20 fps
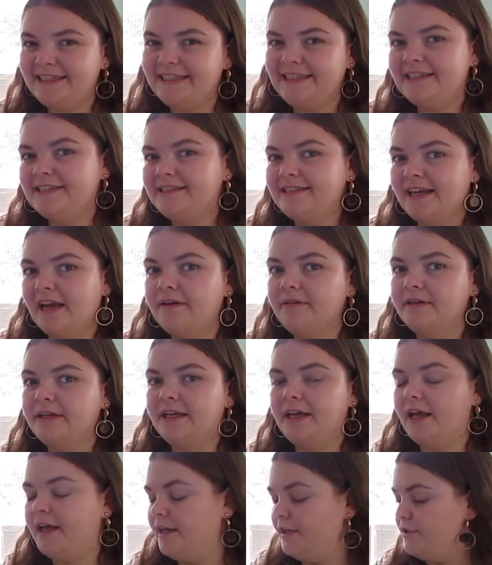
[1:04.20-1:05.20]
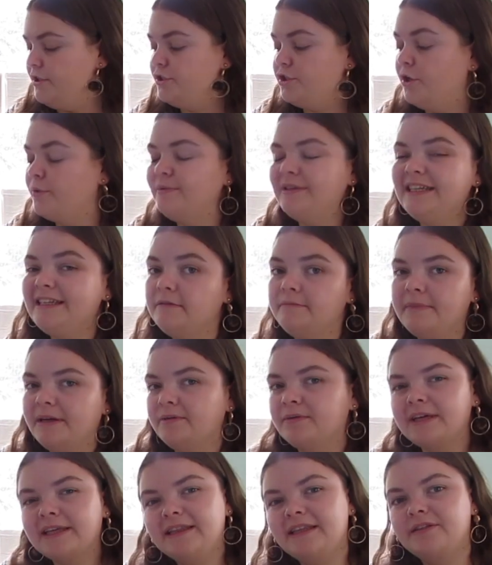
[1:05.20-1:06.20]
need dairy, you don't need
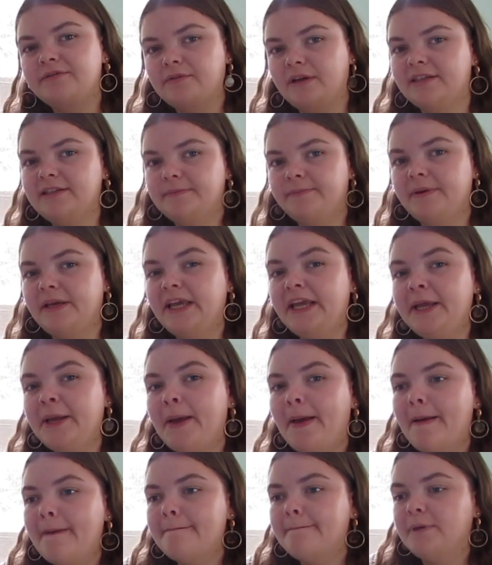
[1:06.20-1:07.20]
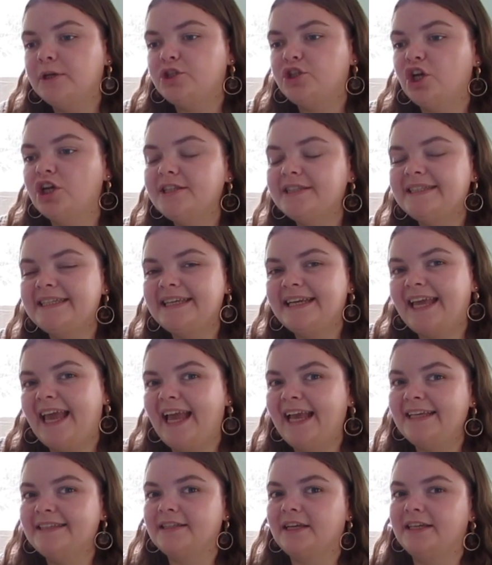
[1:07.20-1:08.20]
milk in this recipe, but just in
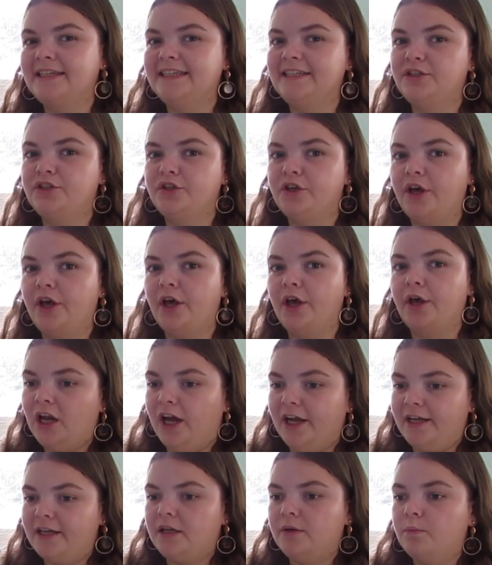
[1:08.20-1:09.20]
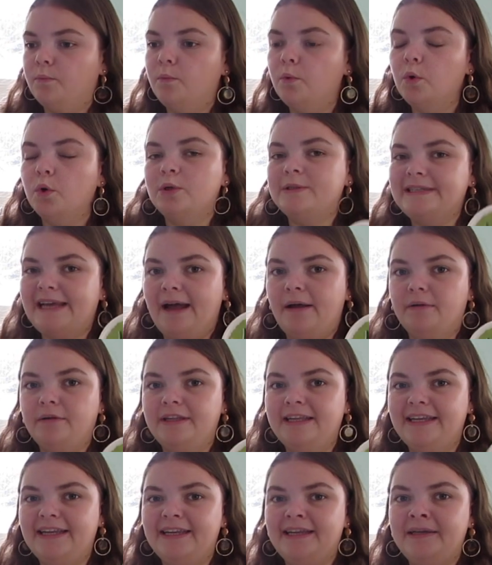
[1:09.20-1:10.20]
case I need to like water down
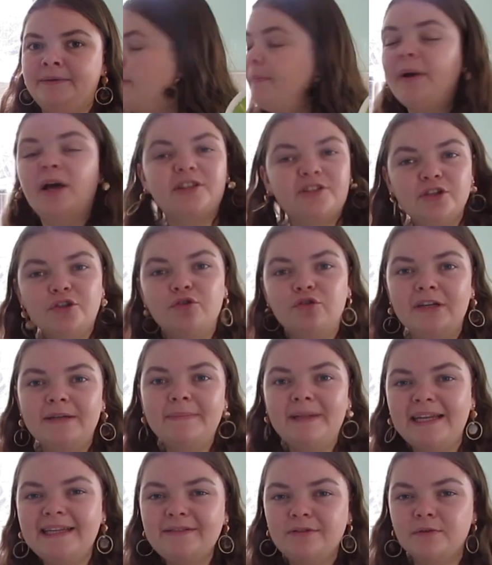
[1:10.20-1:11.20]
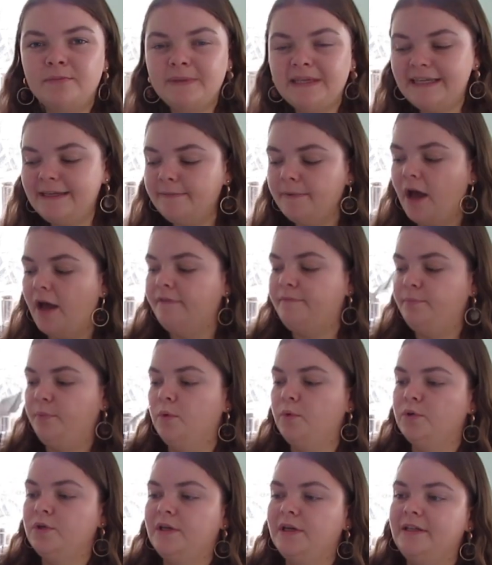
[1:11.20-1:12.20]
the buttercream a little bit, I
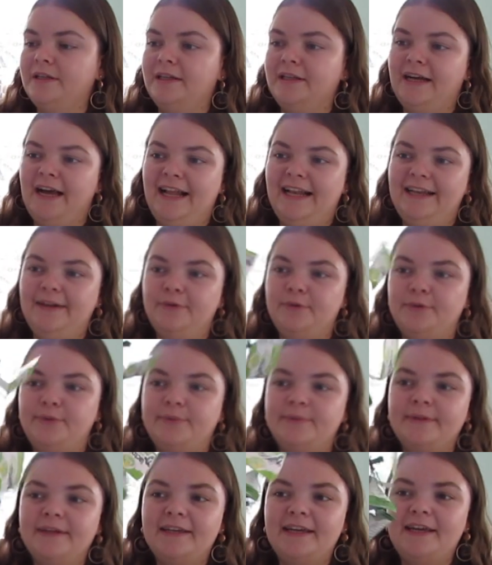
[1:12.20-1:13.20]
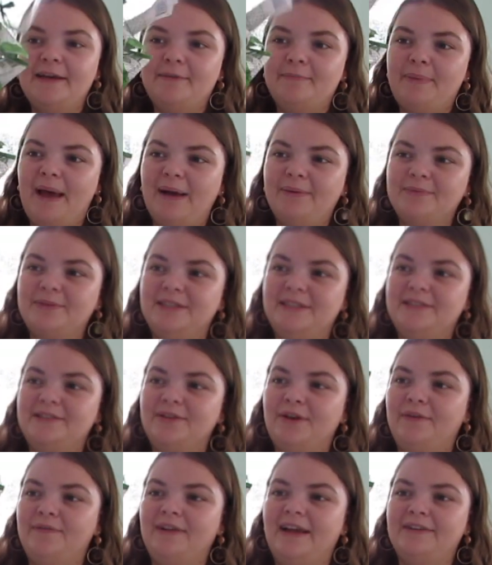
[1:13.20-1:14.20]
bought little pouches
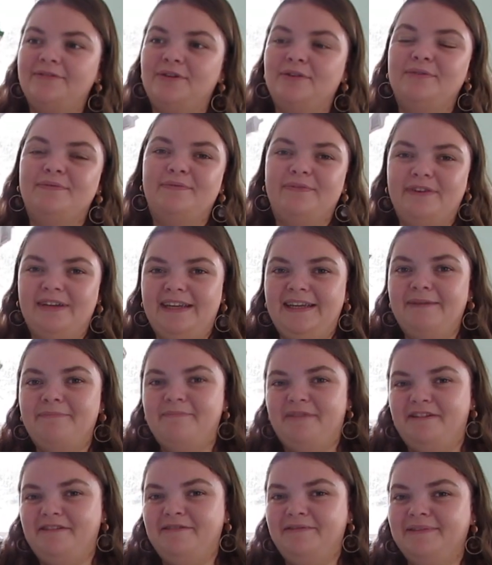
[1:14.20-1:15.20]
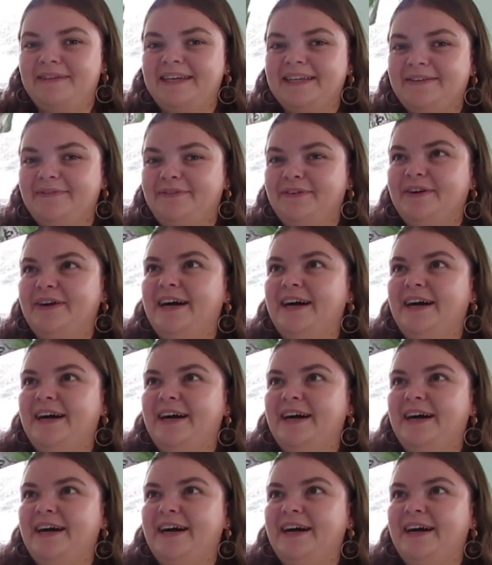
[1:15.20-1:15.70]
of lactose-free milk for